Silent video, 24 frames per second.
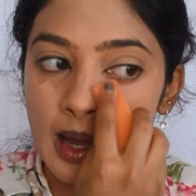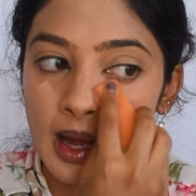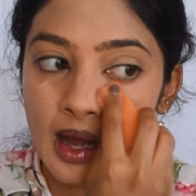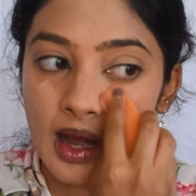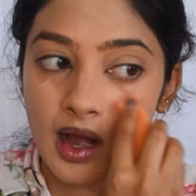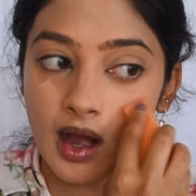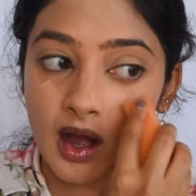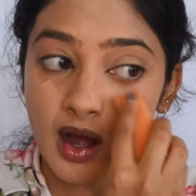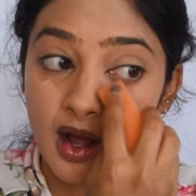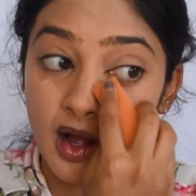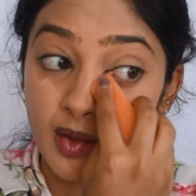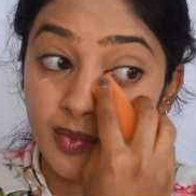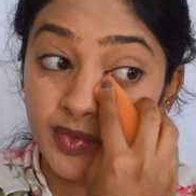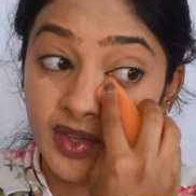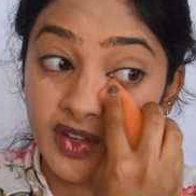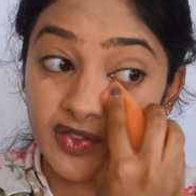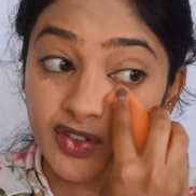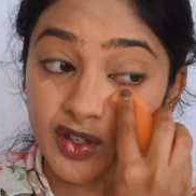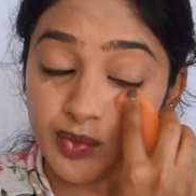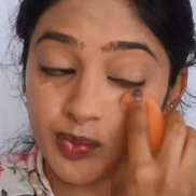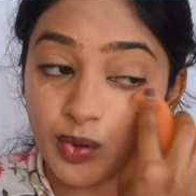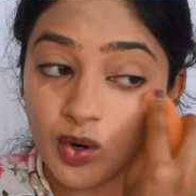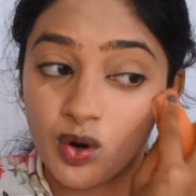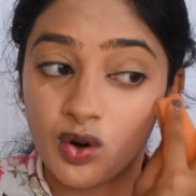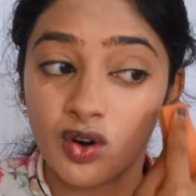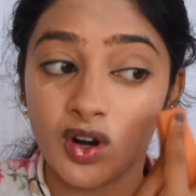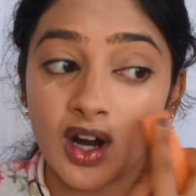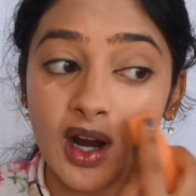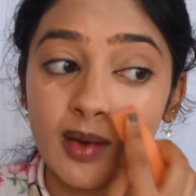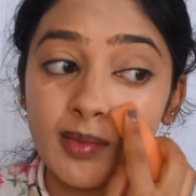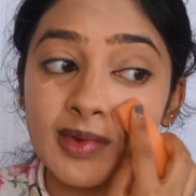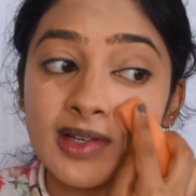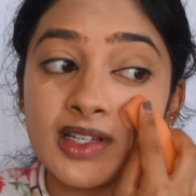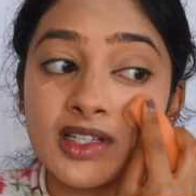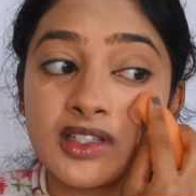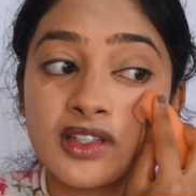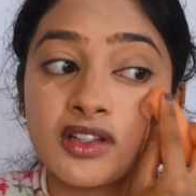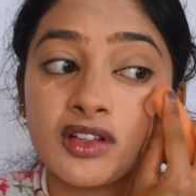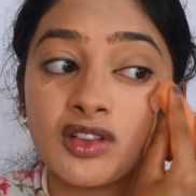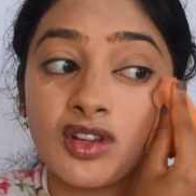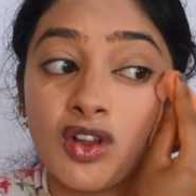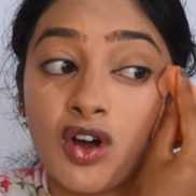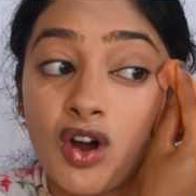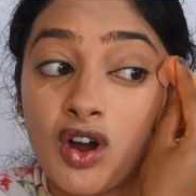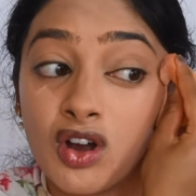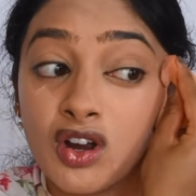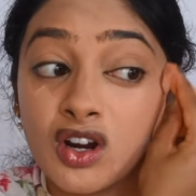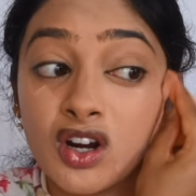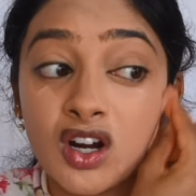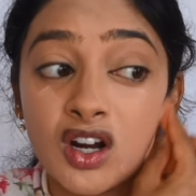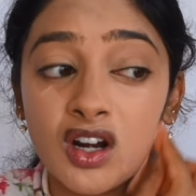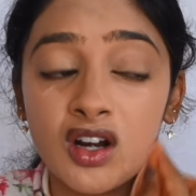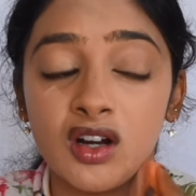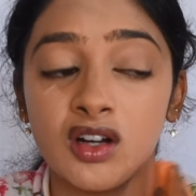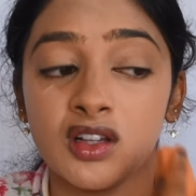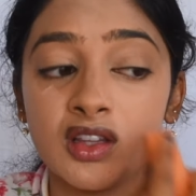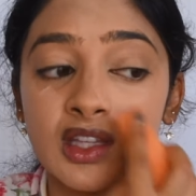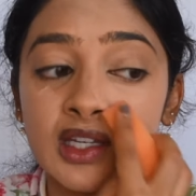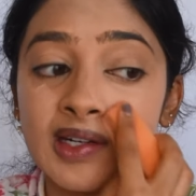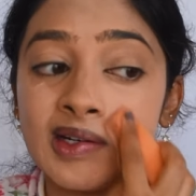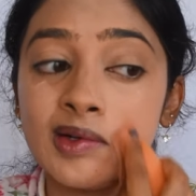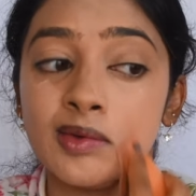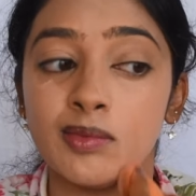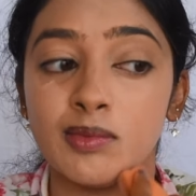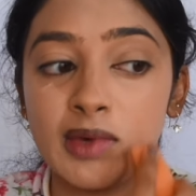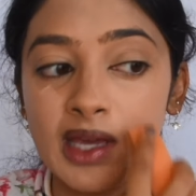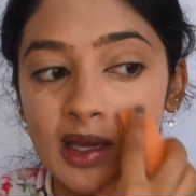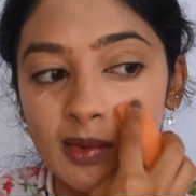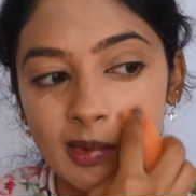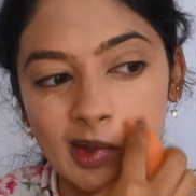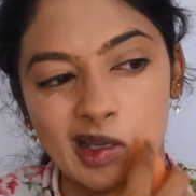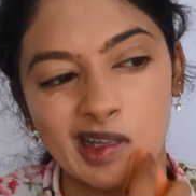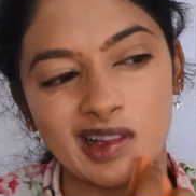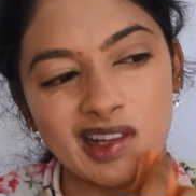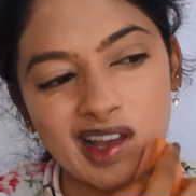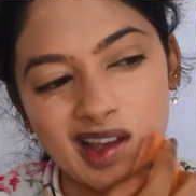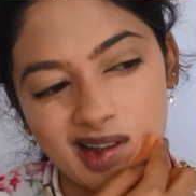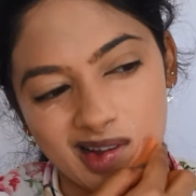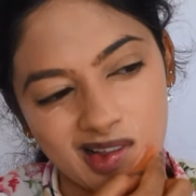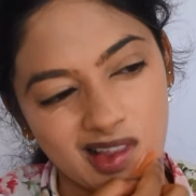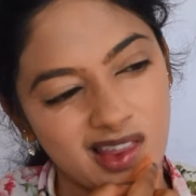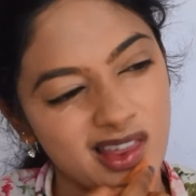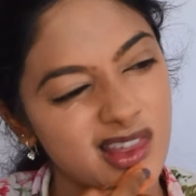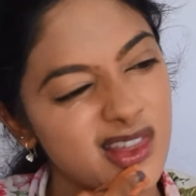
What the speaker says: If your program is longer than maybe like